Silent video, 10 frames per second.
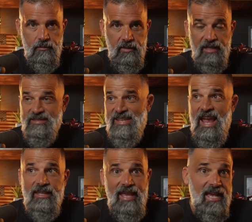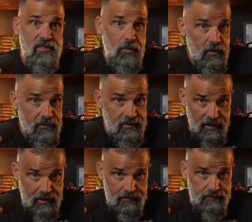and Sally has a
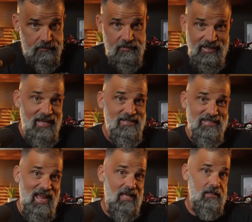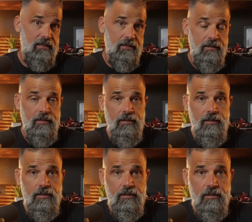birthday. Yay, Sally.
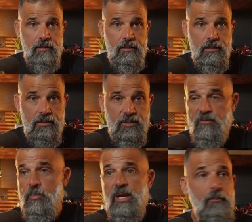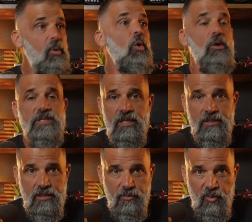So everybody pours
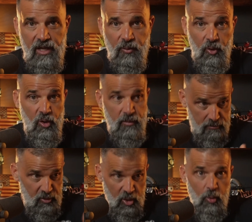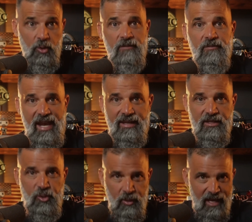into the break room and you are
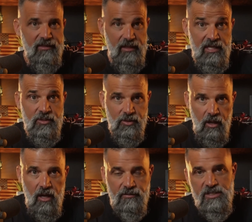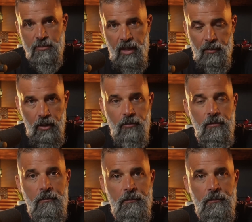invited. You got the inter-office memo.